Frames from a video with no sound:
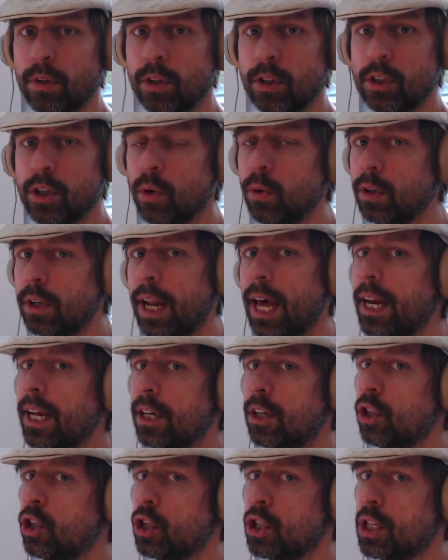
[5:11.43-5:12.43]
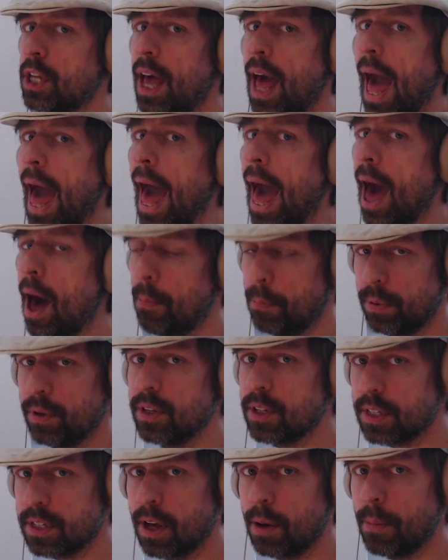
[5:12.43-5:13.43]
Don't let it just happen
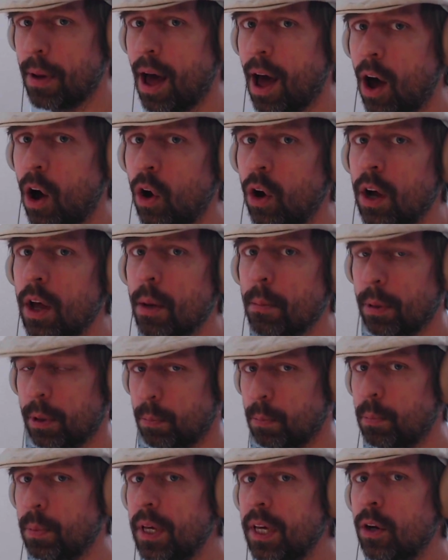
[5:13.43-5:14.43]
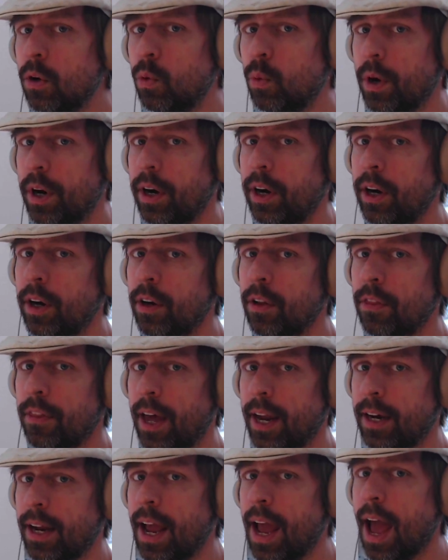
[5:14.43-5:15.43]
somehow, but be aware
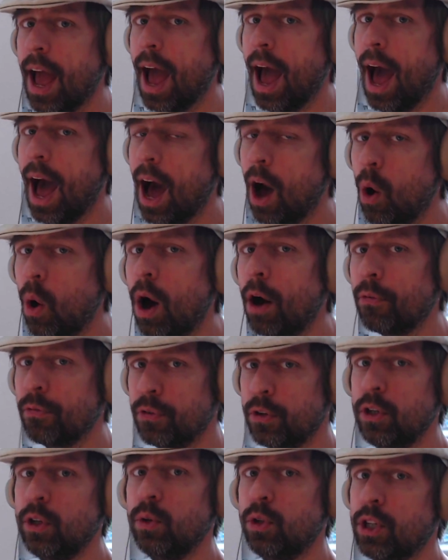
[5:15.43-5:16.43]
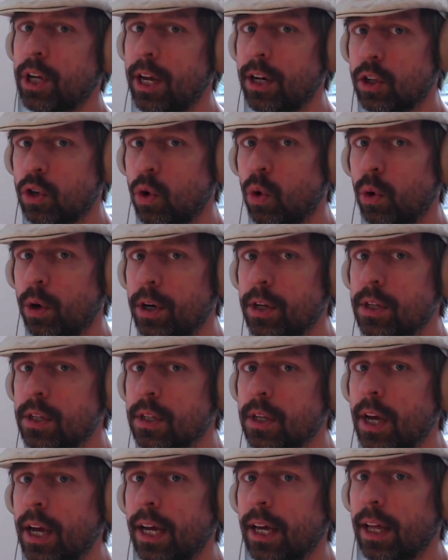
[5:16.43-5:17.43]
that how often you change chords
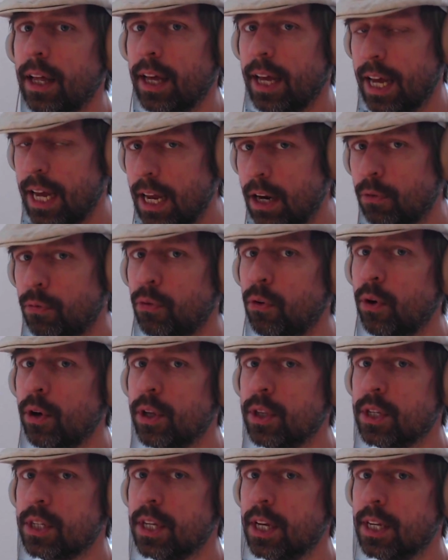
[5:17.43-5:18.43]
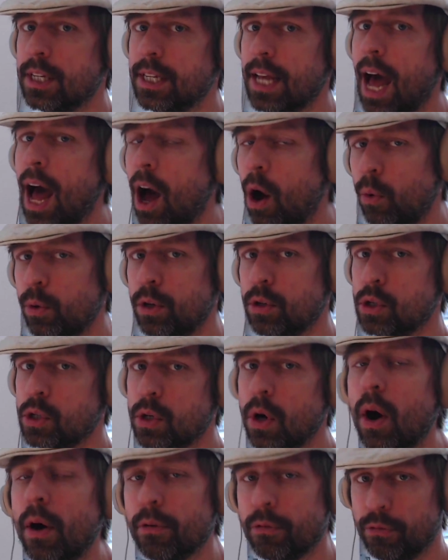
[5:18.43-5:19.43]
influences how your
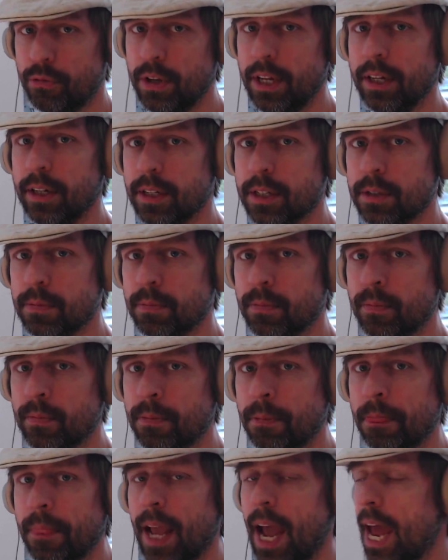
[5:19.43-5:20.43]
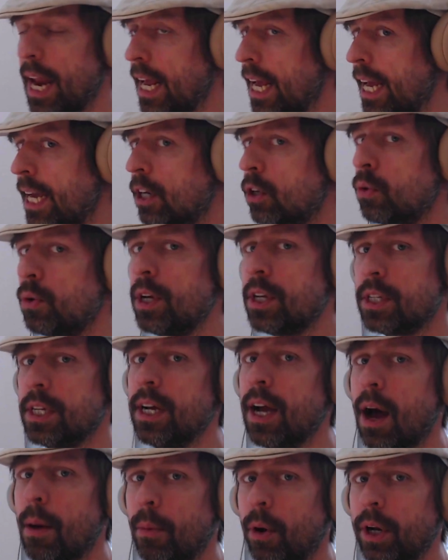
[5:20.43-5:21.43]
song feels. And increasing
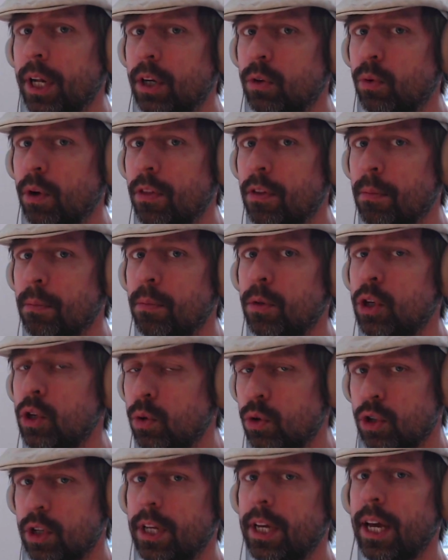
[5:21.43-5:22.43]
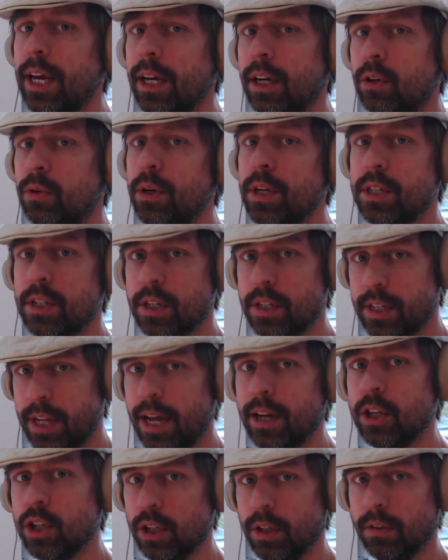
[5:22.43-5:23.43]
harmonic rhythm usually increases
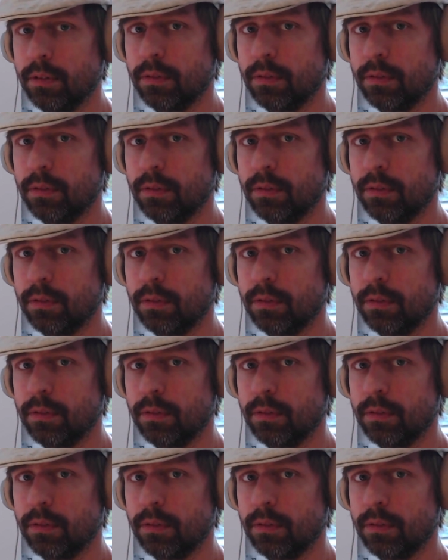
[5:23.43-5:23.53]
tension.